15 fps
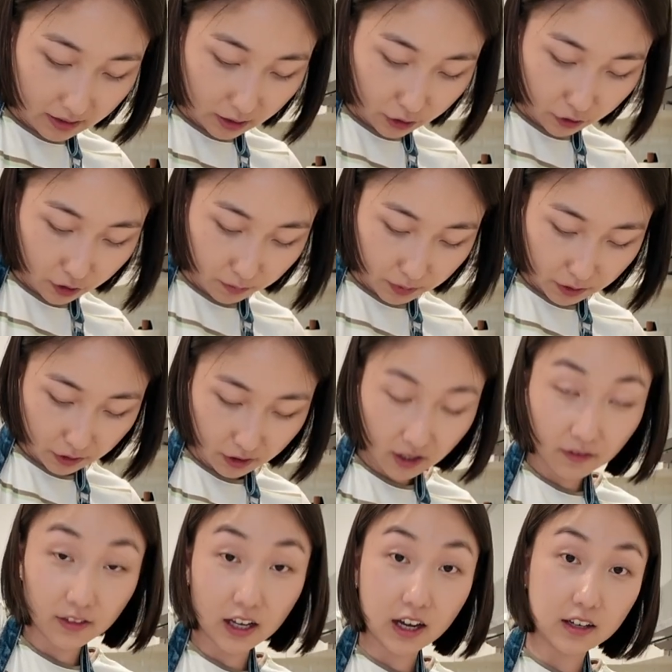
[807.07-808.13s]
distribution
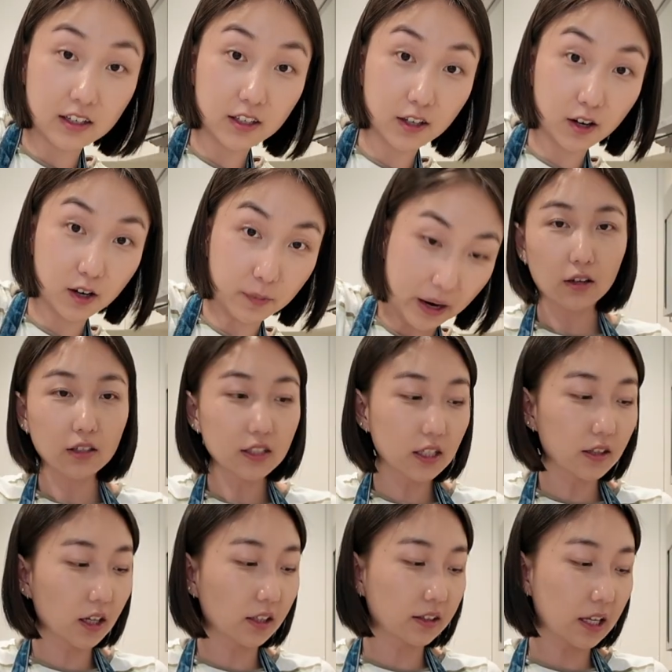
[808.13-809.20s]
of the honeycomb. I honestly
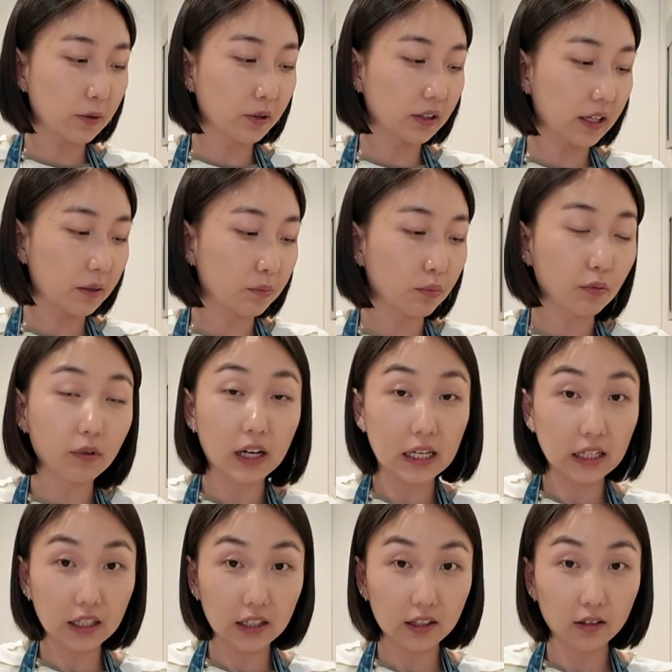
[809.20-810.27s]
thought they would like
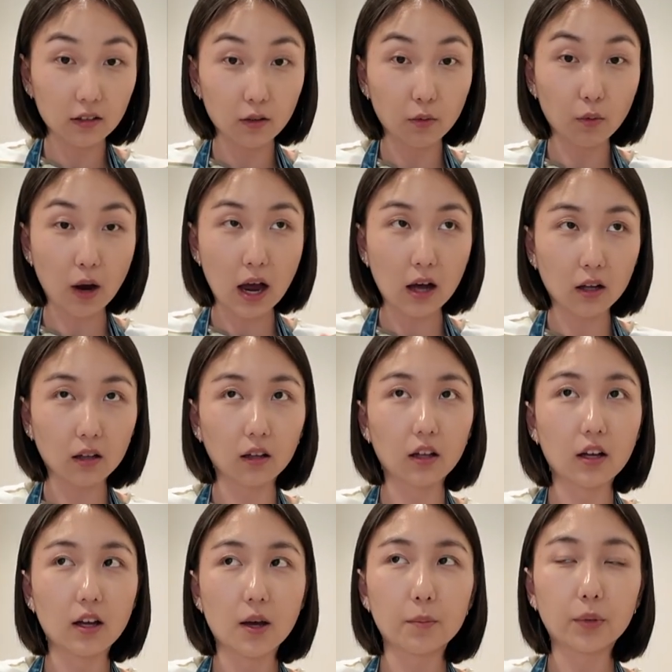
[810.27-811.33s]
break
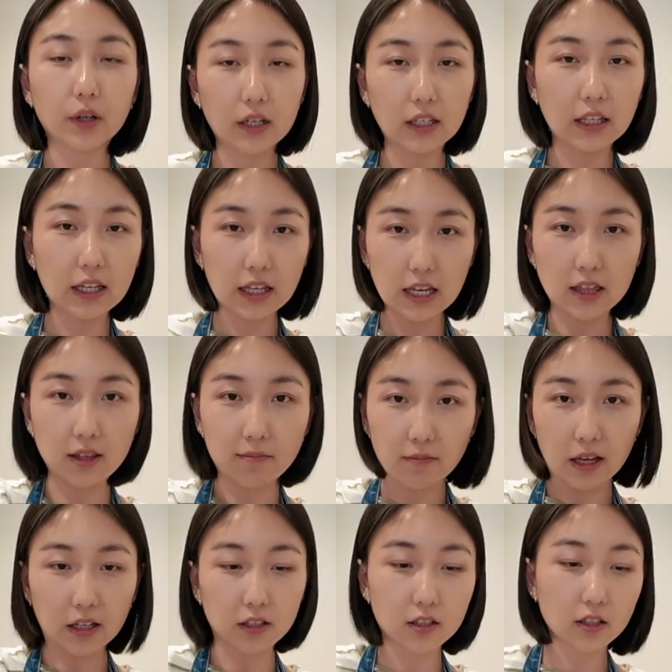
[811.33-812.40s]
while putting it in the
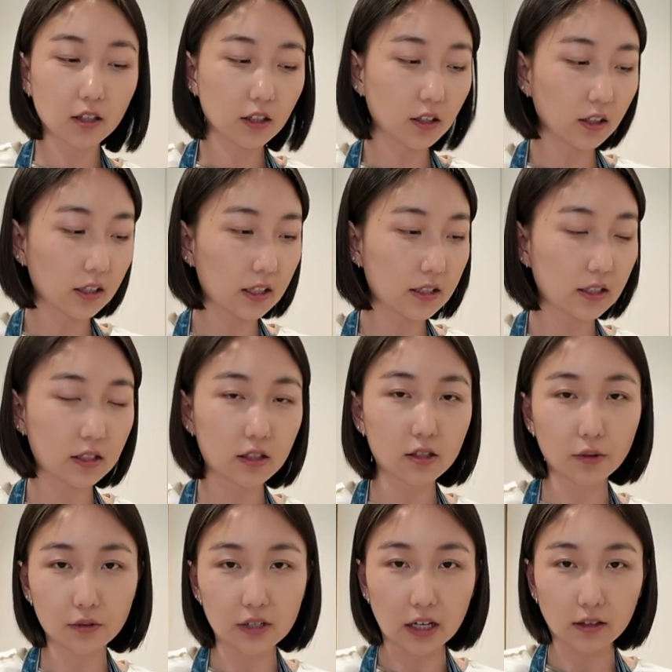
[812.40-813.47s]
mixer because it's
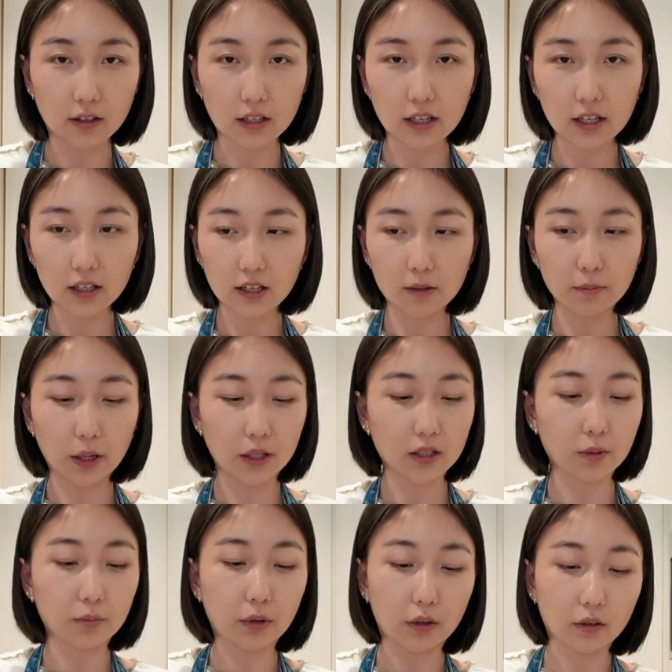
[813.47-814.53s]
so delicate compared
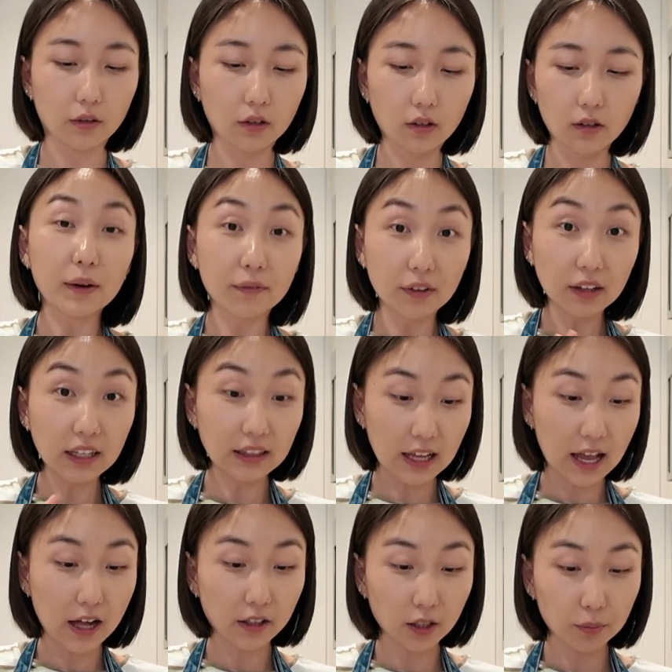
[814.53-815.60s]
to brittle. But I feel like they
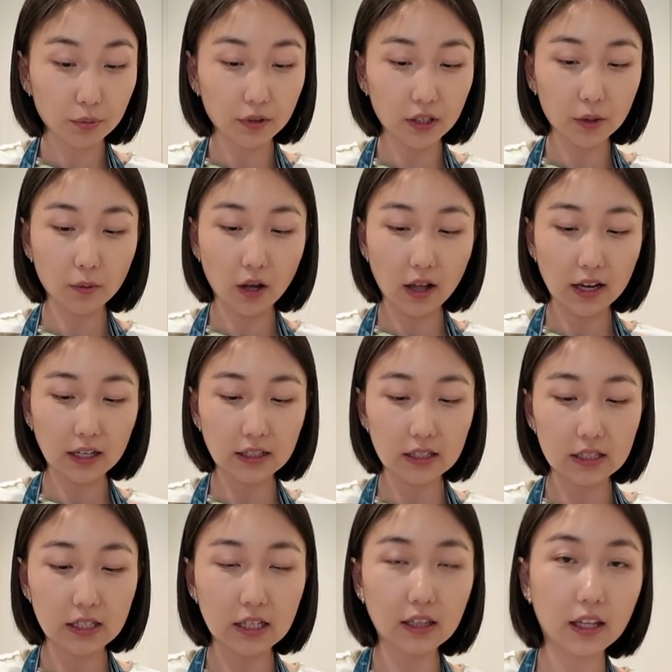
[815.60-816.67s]
held it pretty well. I can see